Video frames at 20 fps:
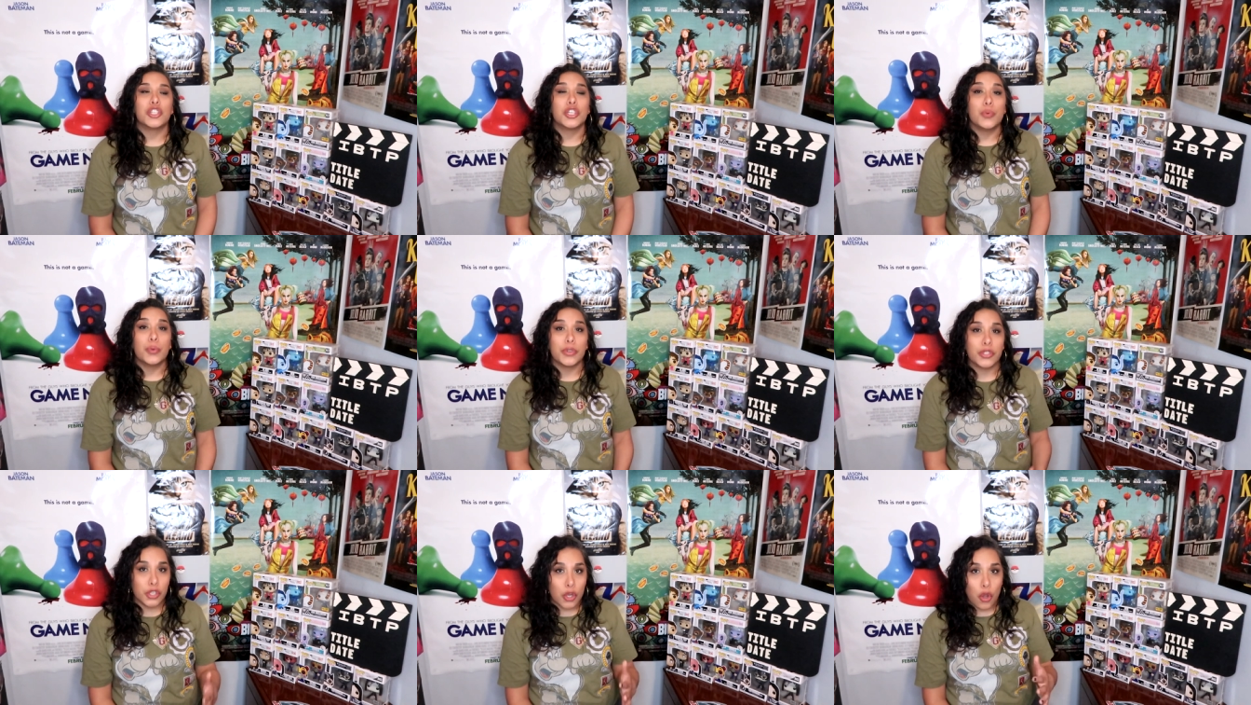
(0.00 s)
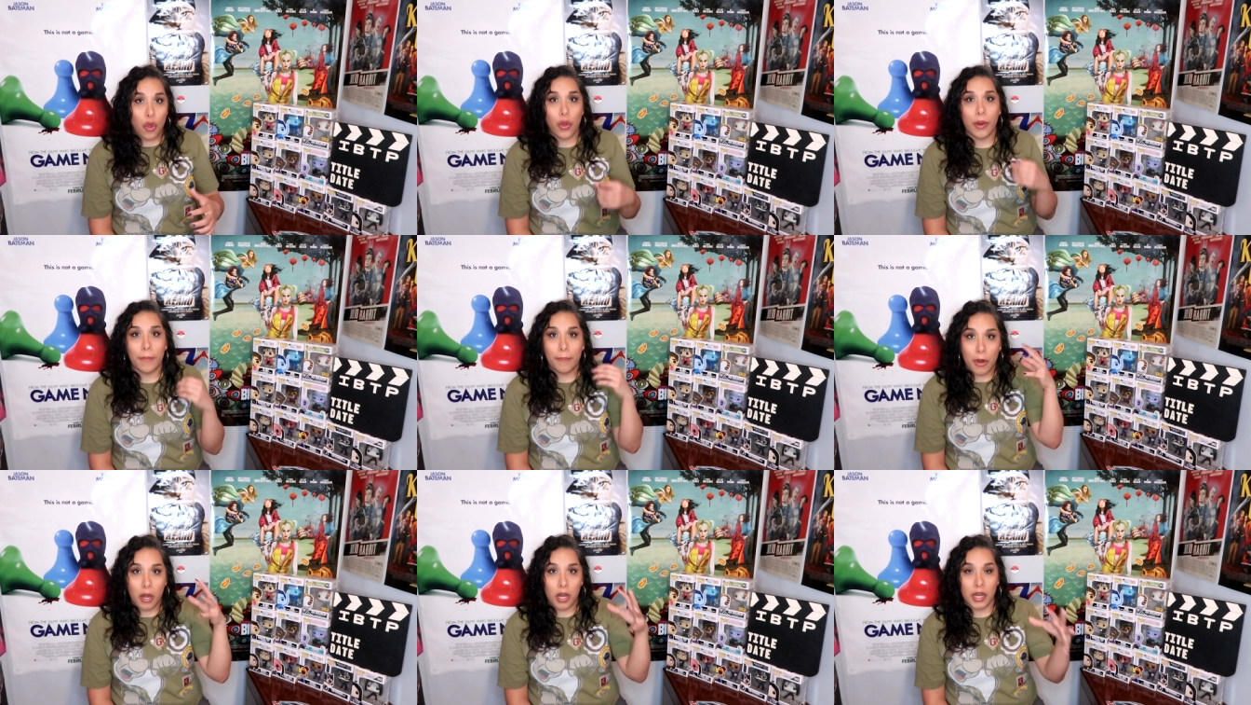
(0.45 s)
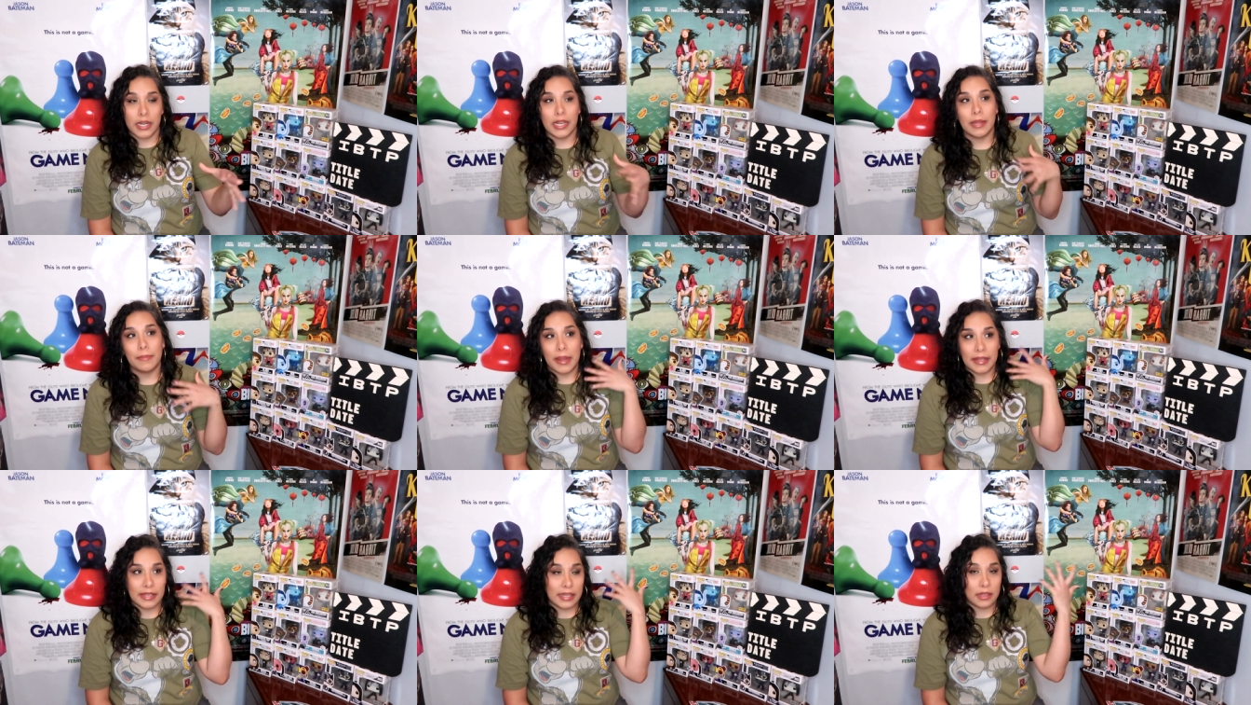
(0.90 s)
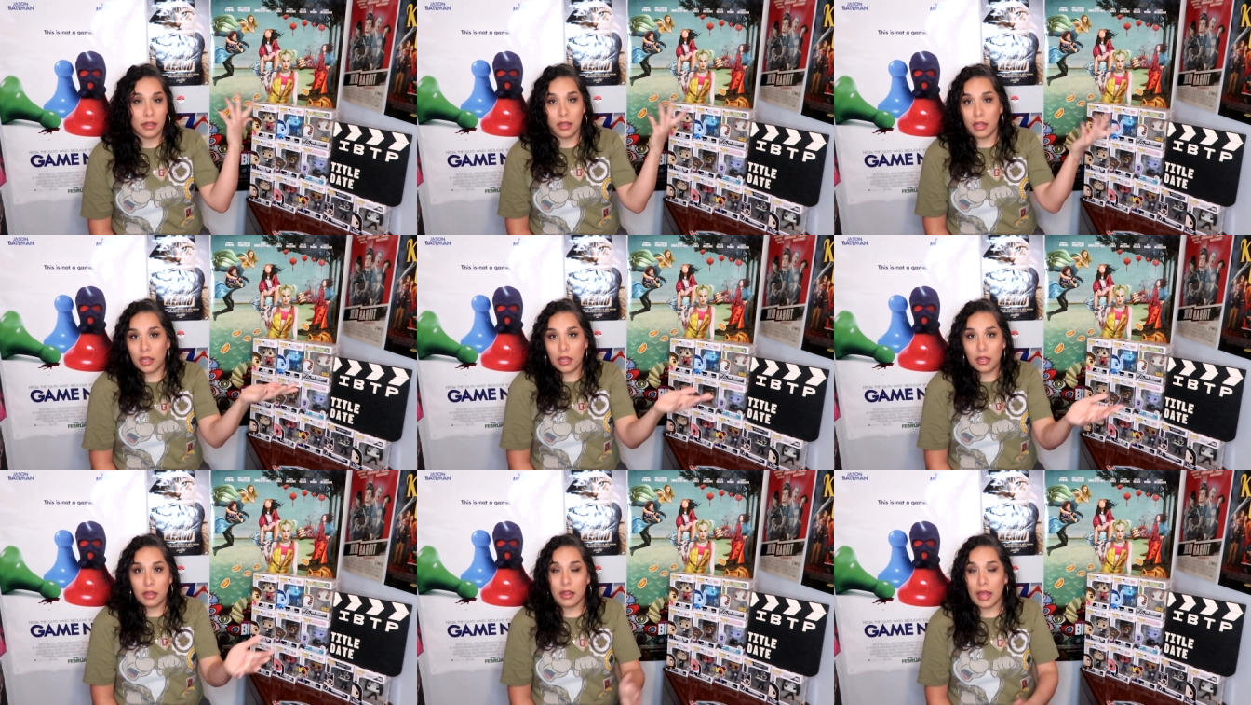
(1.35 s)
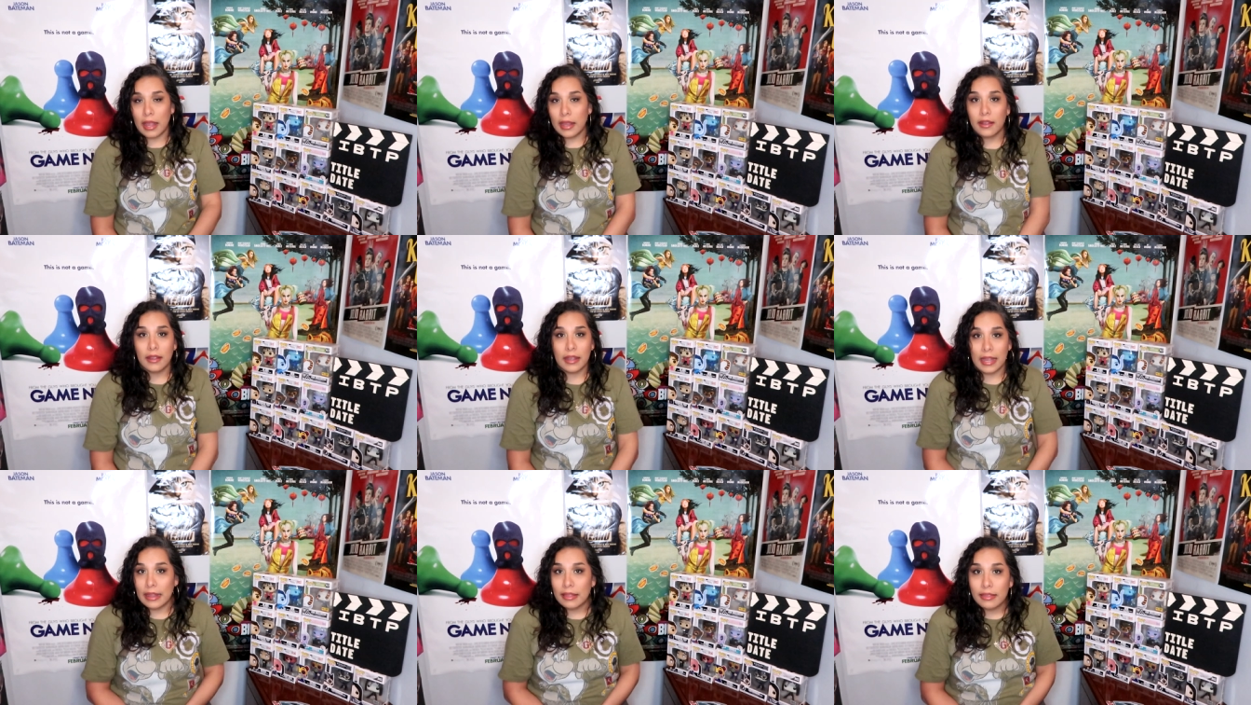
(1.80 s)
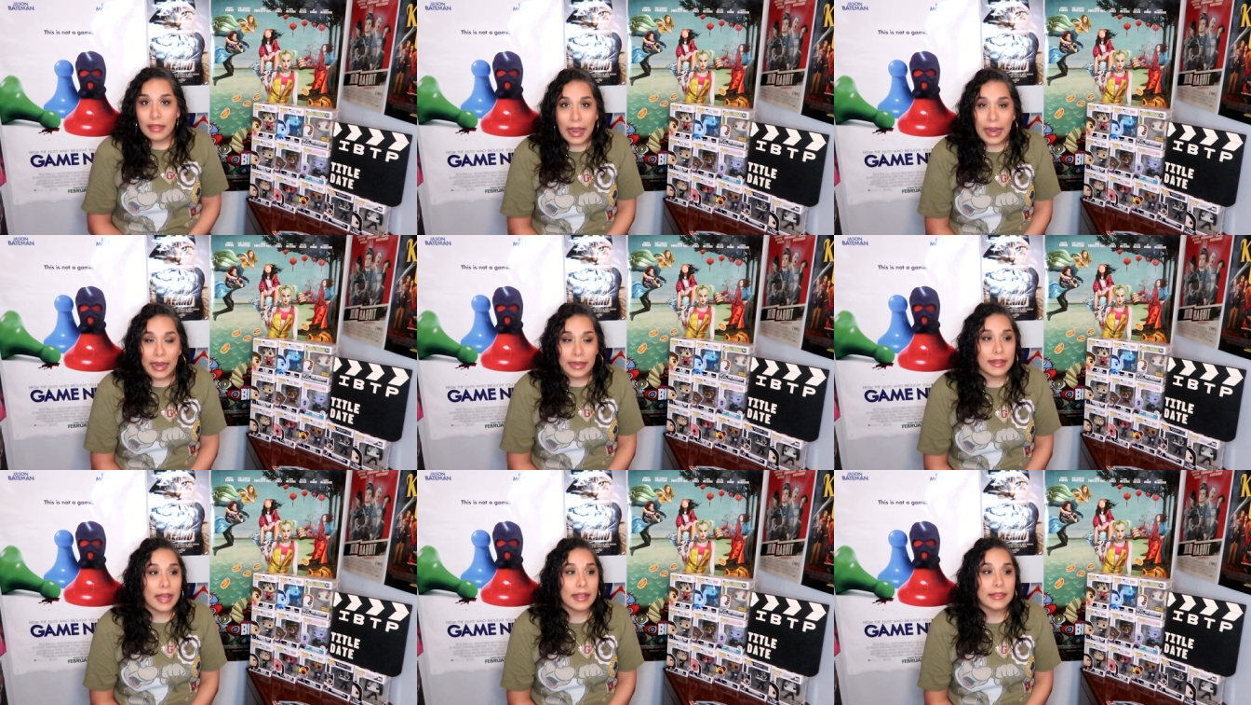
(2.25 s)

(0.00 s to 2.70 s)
She wants to go and party and basically like get laid.